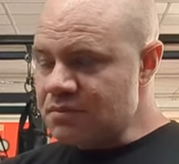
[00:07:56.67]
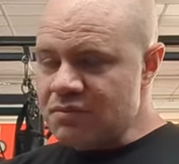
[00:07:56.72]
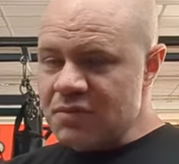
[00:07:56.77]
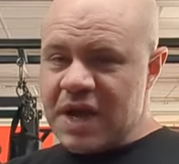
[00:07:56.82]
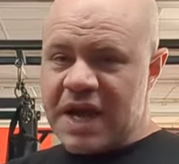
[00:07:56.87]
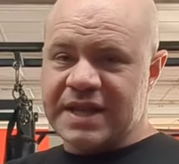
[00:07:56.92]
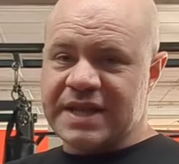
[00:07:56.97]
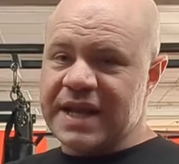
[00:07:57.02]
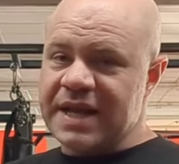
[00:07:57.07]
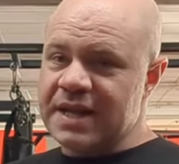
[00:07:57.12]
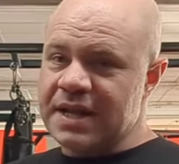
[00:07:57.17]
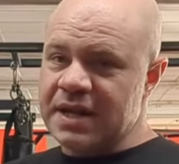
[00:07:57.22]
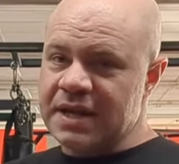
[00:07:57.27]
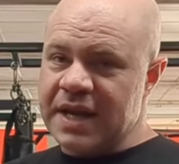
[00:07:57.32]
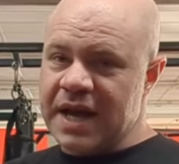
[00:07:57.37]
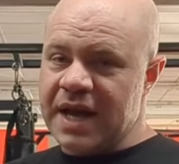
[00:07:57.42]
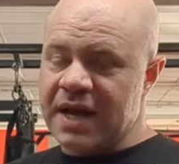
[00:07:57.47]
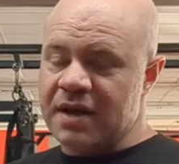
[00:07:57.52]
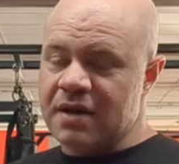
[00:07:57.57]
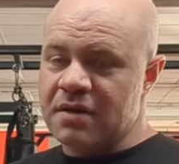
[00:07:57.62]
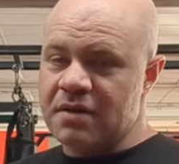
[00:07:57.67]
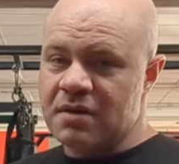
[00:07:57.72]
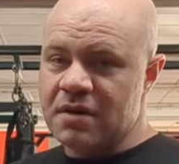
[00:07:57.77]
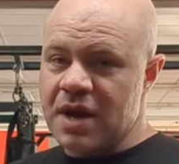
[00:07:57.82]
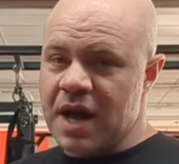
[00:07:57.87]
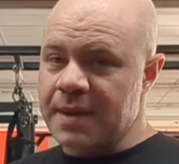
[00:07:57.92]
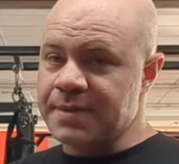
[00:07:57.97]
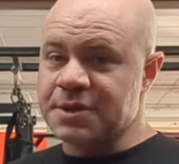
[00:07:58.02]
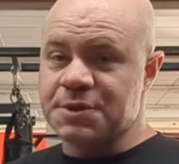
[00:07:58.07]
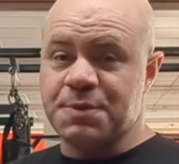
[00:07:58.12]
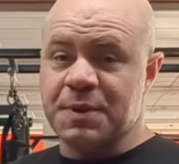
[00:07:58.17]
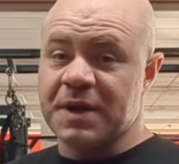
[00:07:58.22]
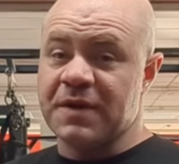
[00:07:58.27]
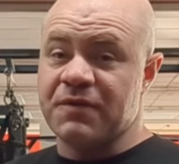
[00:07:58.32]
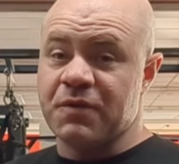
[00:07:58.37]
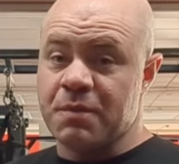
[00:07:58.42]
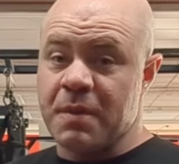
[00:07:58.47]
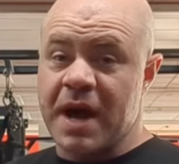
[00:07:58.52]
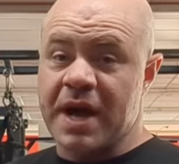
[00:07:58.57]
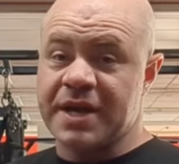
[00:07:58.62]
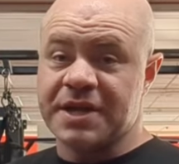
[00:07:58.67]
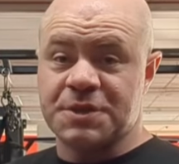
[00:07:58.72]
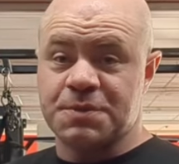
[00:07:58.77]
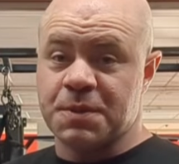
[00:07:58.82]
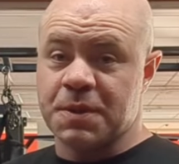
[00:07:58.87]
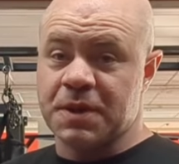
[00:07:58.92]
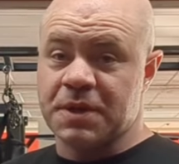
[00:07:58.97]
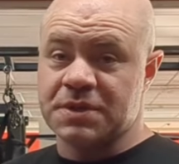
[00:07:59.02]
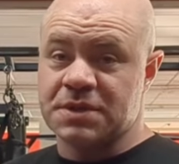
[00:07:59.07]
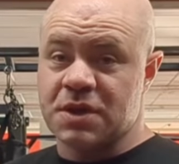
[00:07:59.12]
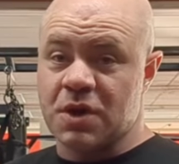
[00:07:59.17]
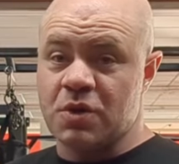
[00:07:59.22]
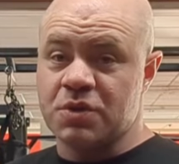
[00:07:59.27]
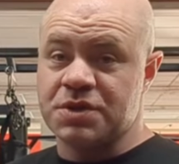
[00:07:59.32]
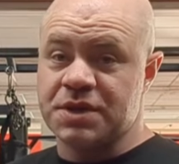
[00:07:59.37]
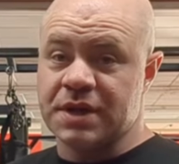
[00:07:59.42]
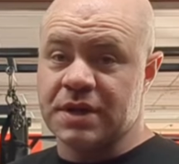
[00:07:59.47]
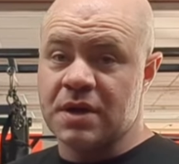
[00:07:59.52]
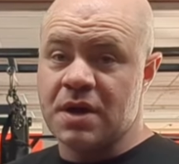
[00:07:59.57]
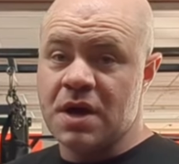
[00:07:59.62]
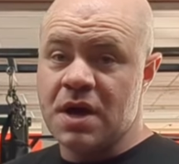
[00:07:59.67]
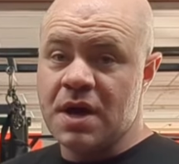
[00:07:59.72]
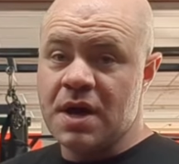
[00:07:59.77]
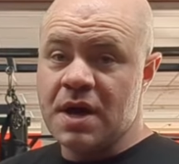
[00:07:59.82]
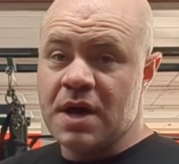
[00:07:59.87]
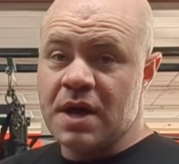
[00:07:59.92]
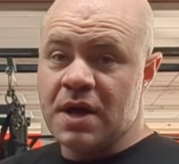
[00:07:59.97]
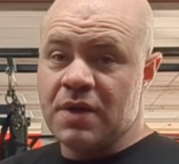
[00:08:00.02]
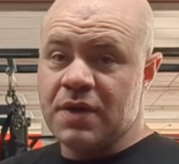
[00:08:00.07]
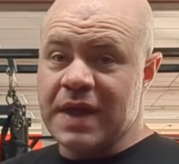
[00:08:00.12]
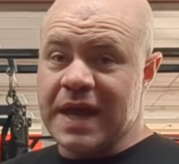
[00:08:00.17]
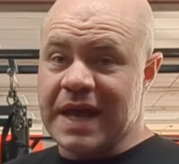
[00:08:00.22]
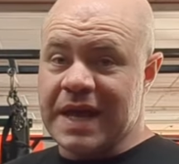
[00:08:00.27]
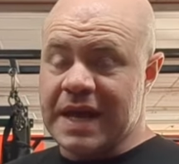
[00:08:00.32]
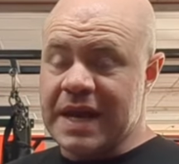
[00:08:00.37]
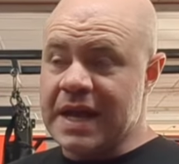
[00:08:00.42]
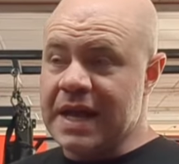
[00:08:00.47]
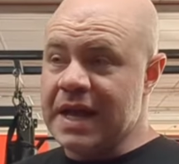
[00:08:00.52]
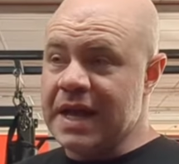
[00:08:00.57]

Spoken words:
at the end of the day, I'm just speaking from my experience coaching, that